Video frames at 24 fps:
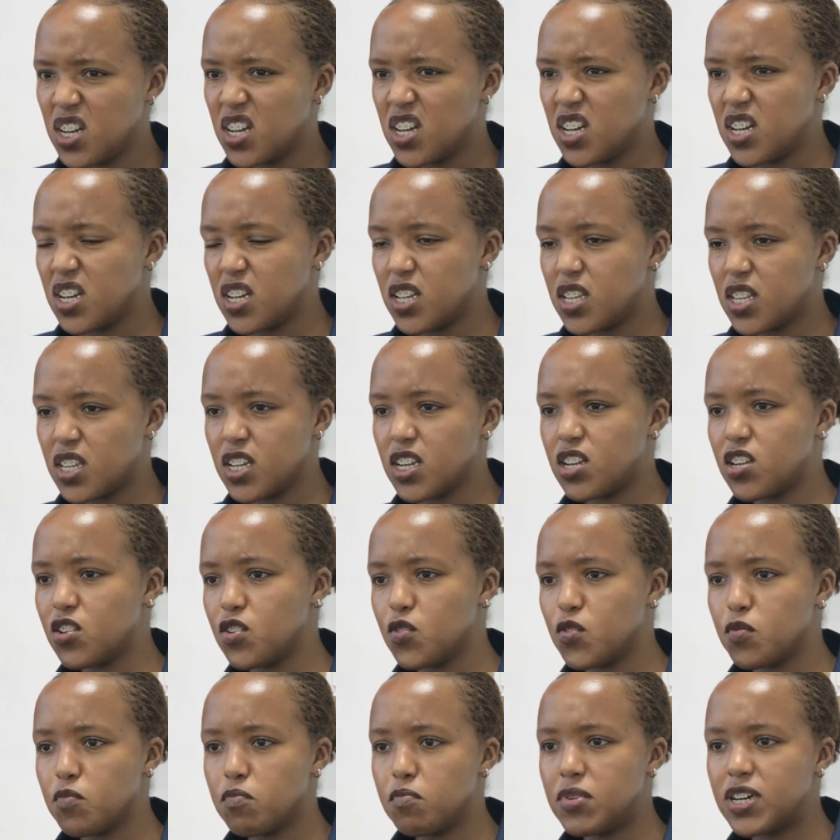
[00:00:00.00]
Is it
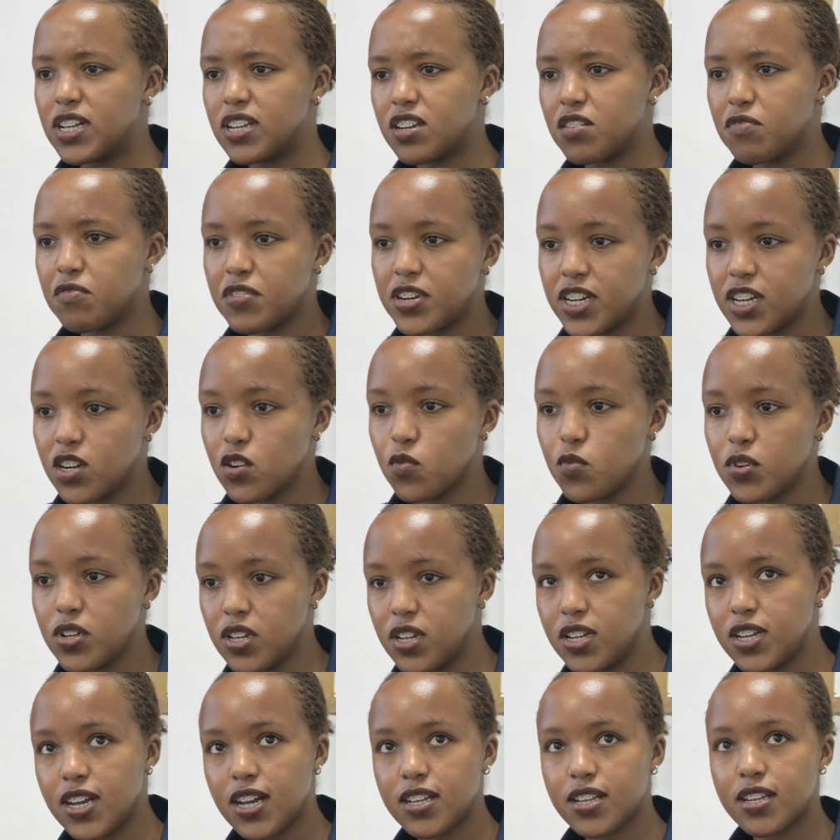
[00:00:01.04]
your best friend who will
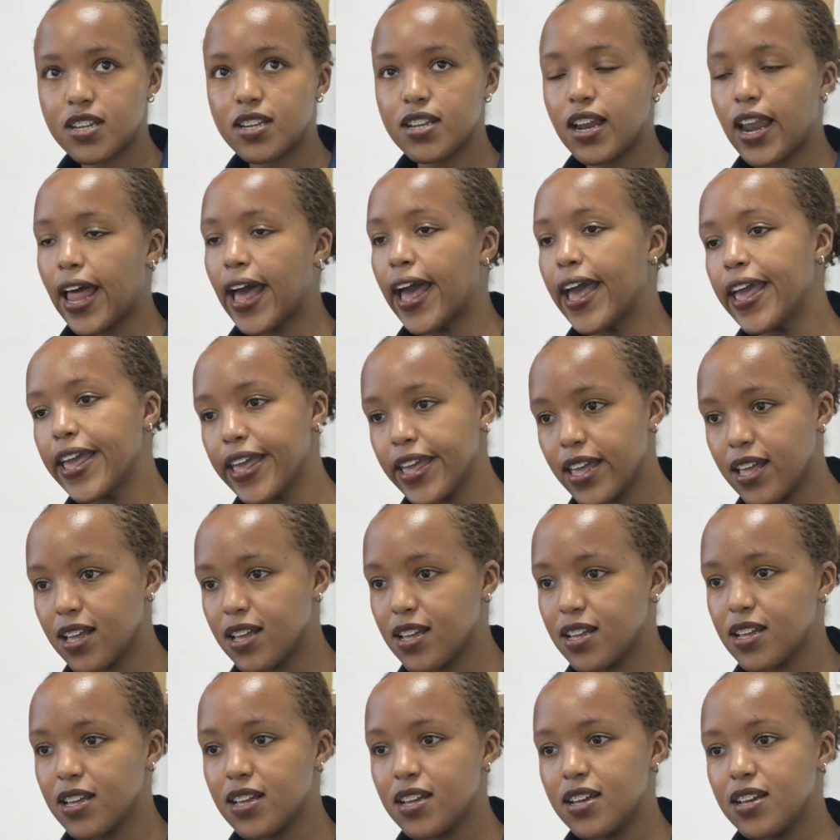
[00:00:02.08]
just lie?
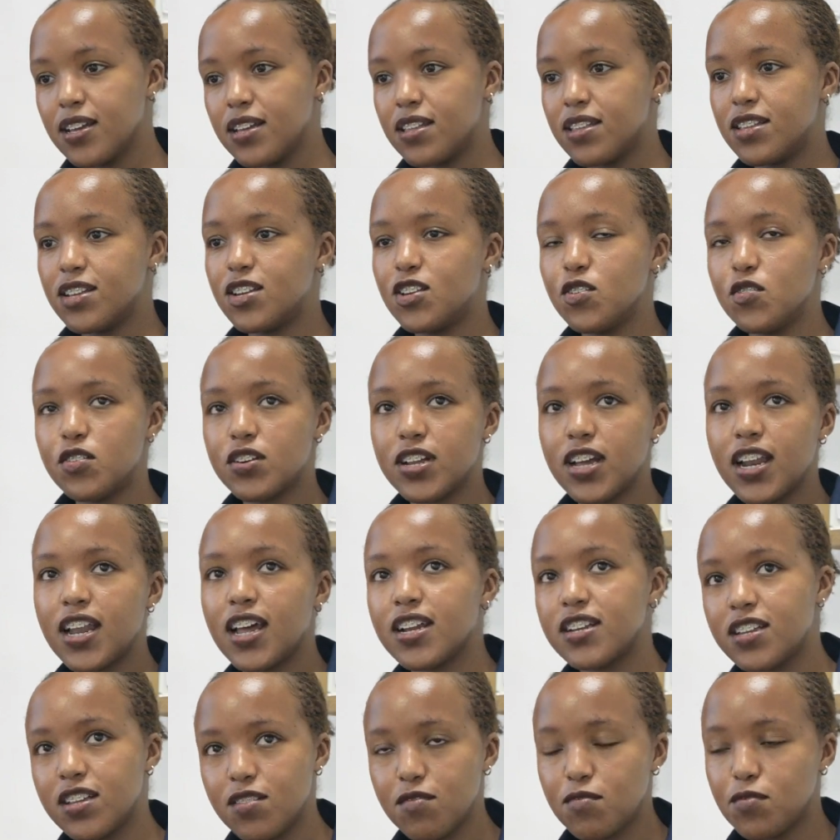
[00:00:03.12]
Is it your
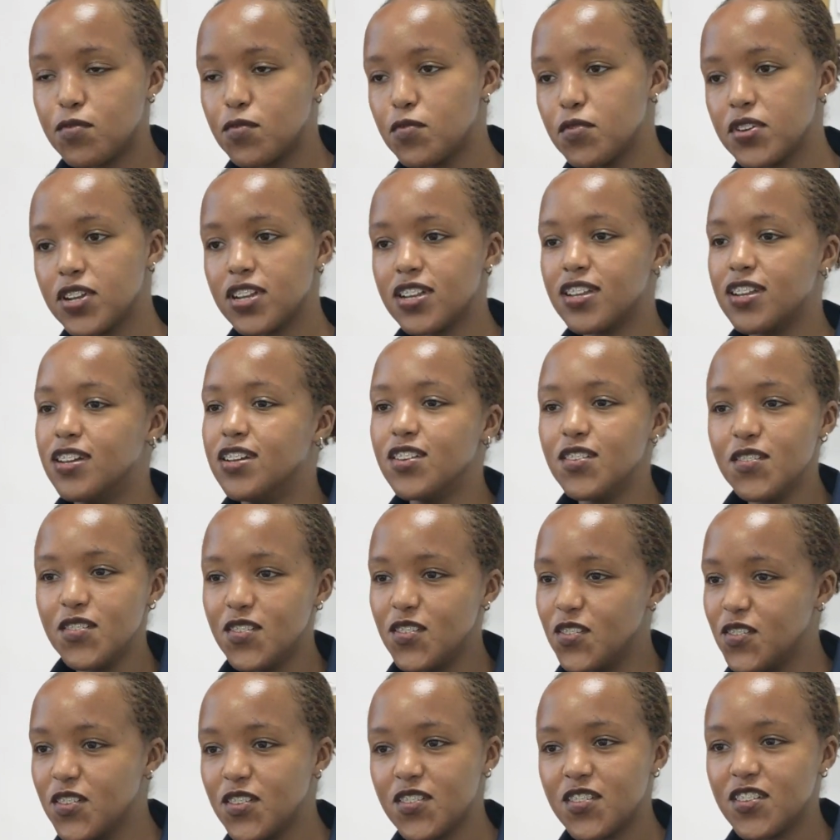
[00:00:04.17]
relative who will,
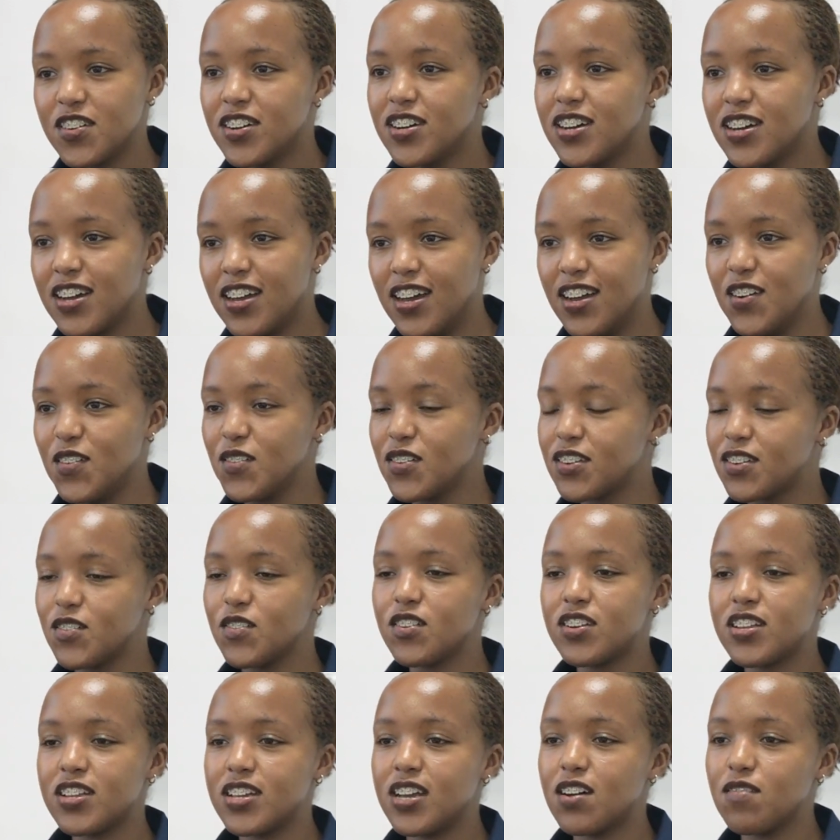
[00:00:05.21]
who is
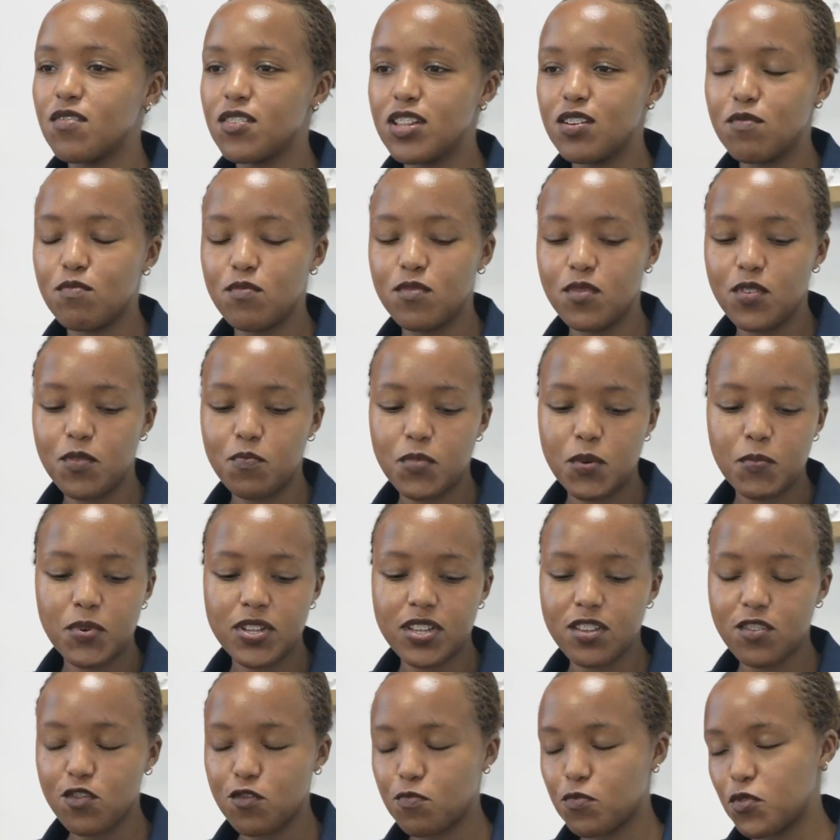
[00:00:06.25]
not here for the
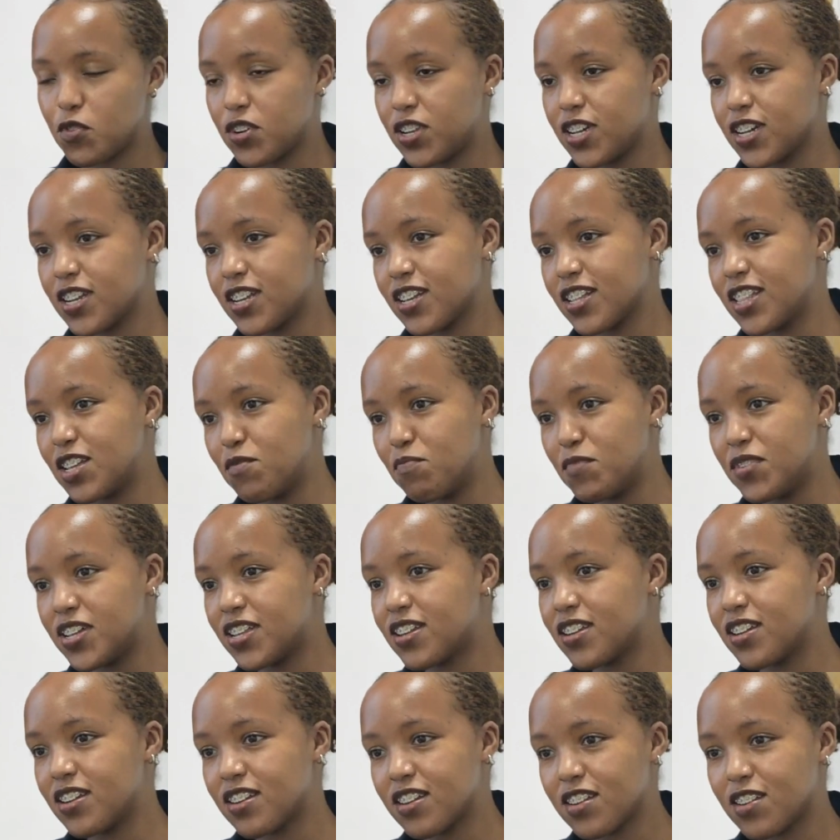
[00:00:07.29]
purposes of protecting the
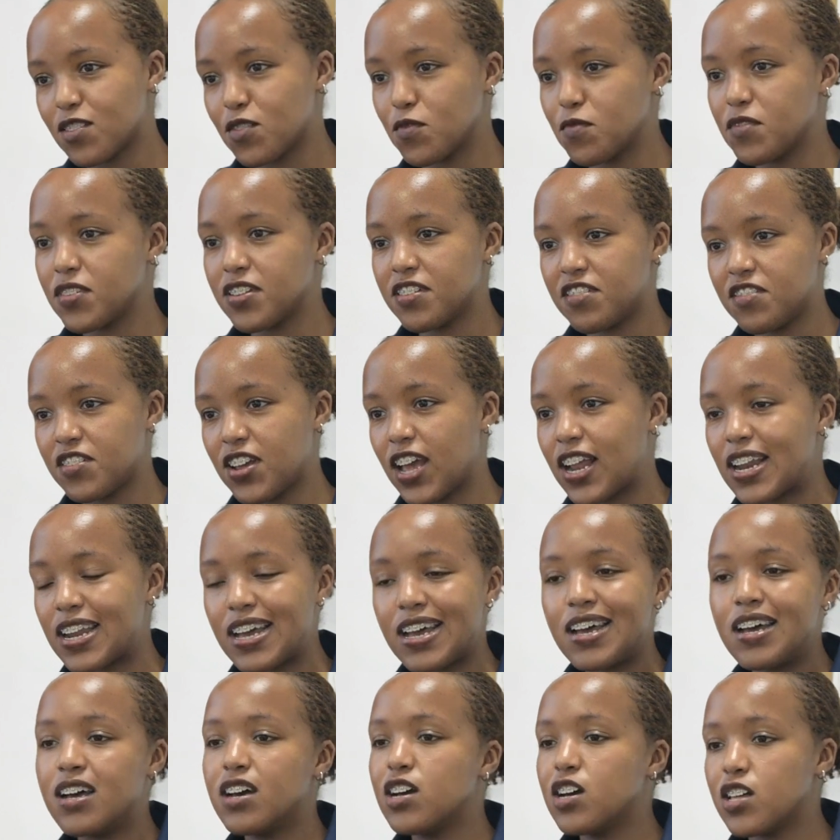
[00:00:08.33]
best interest of his child?
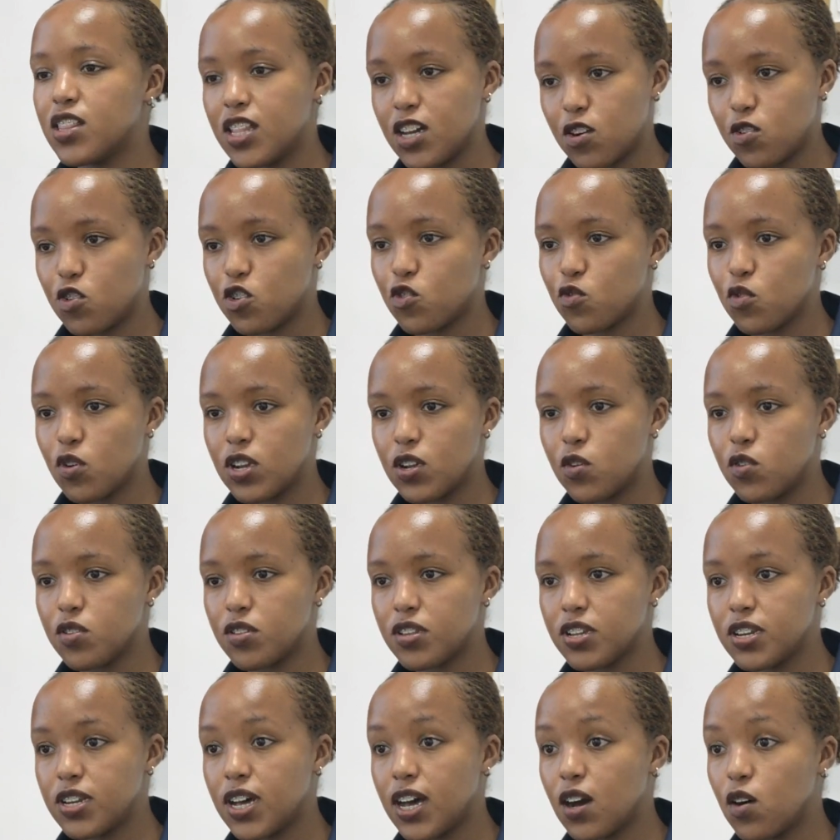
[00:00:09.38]
The court will
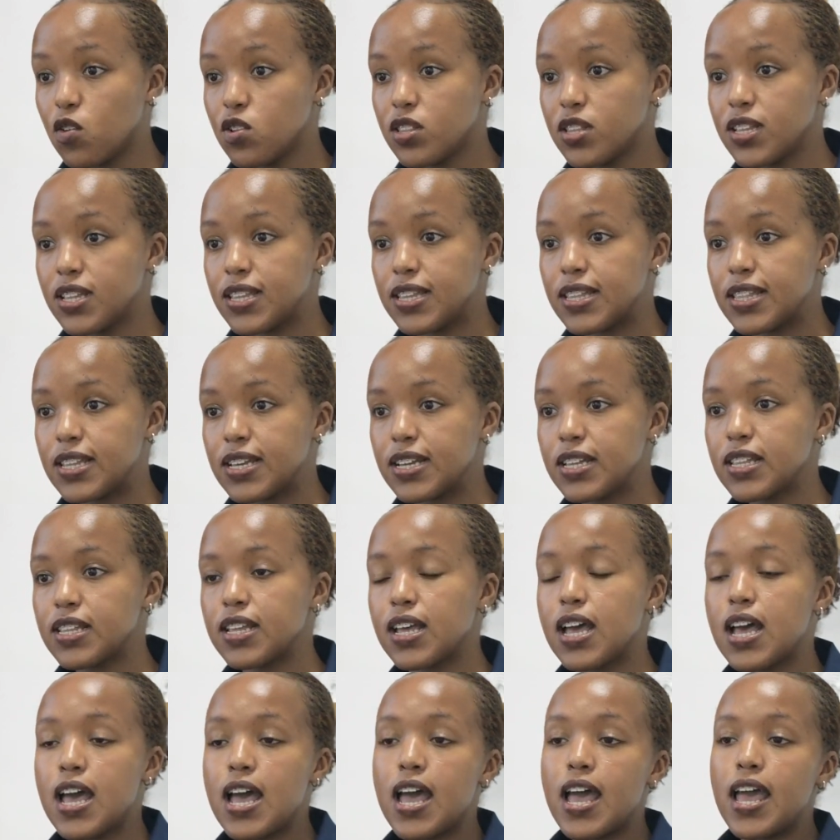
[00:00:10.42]
consider all these things
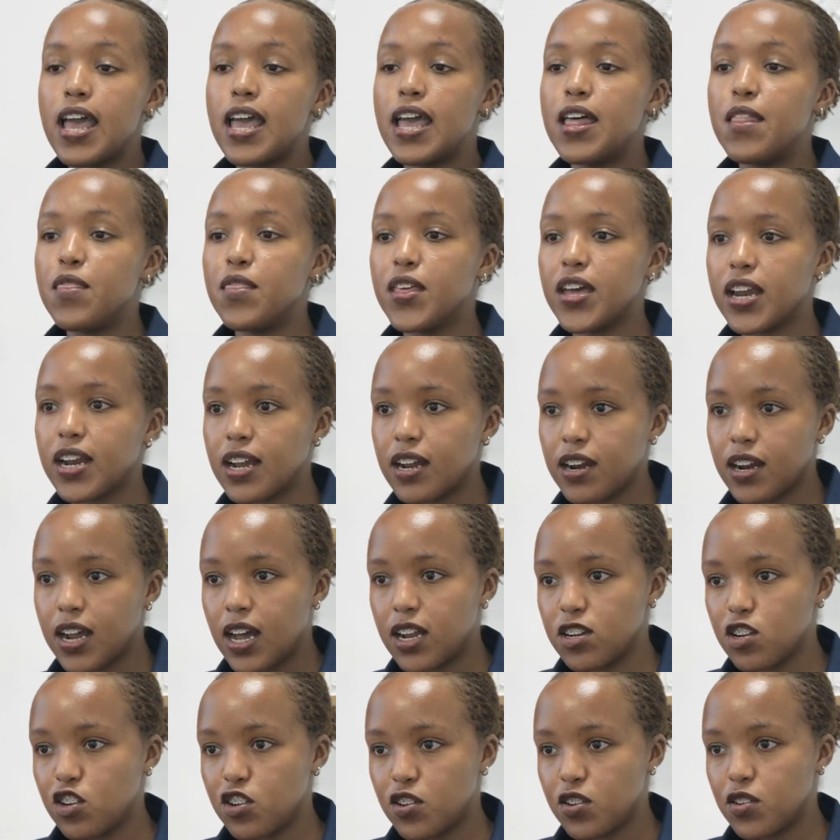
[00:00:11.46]
and then
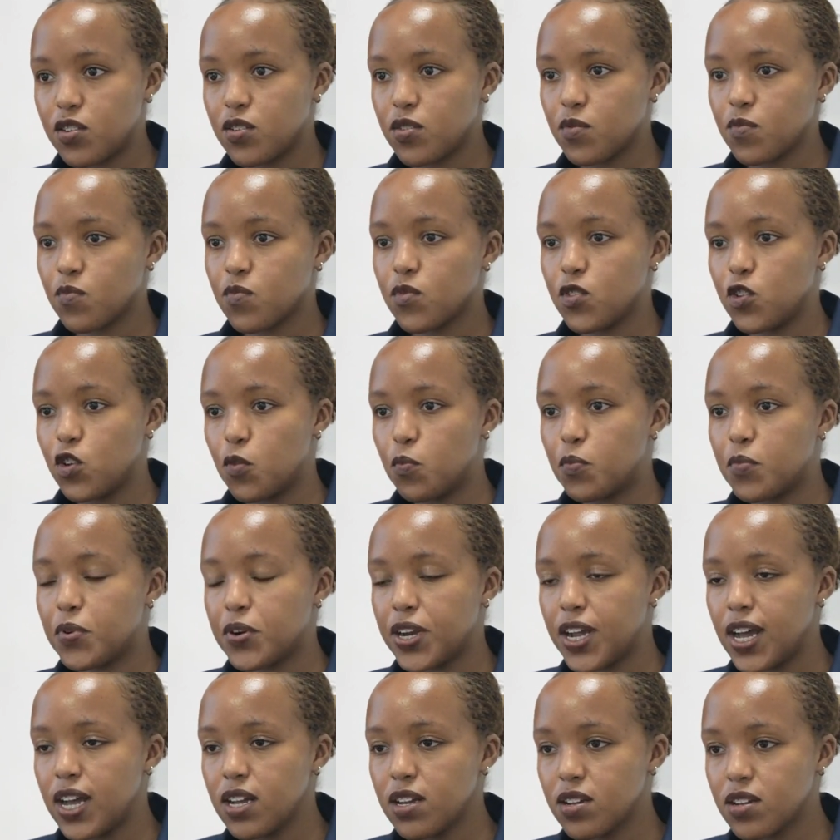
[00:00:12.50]
grant your
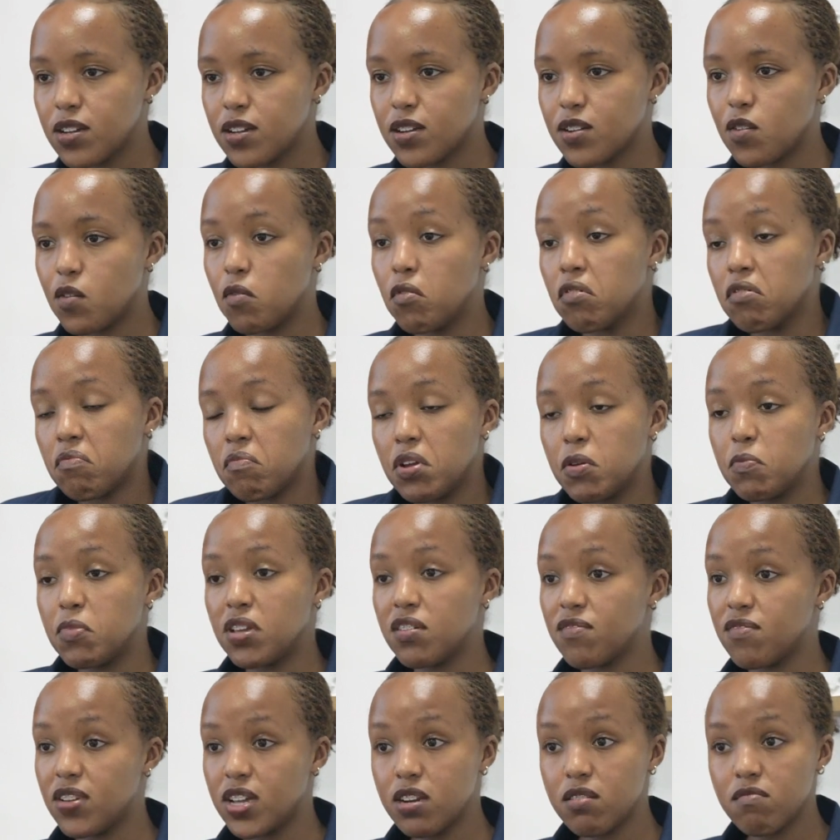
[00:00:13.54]
prayer, or maybe
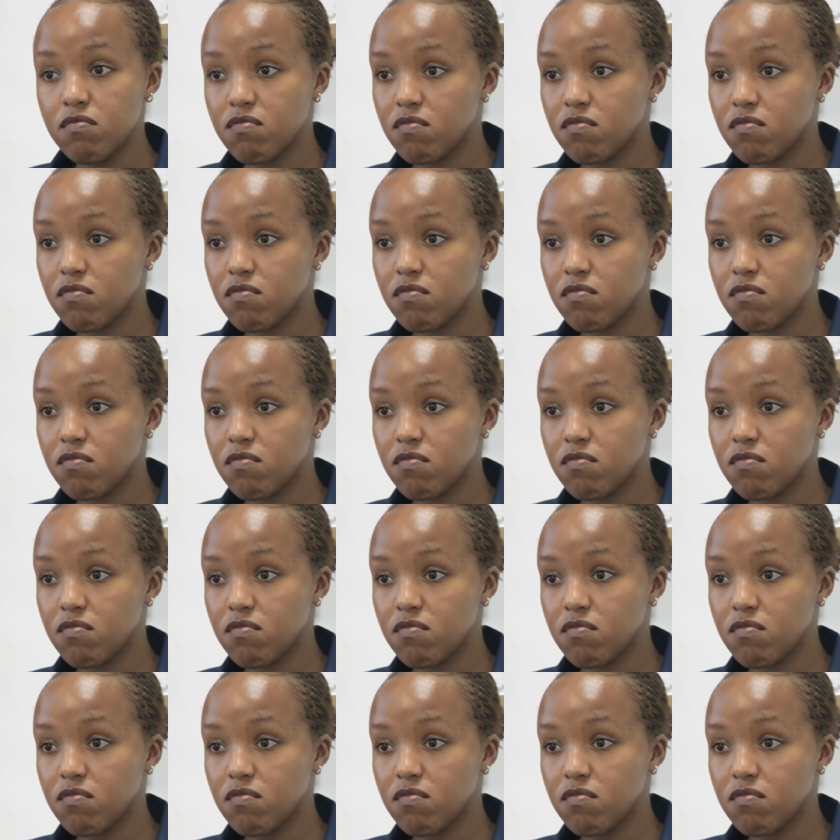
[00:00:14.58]
even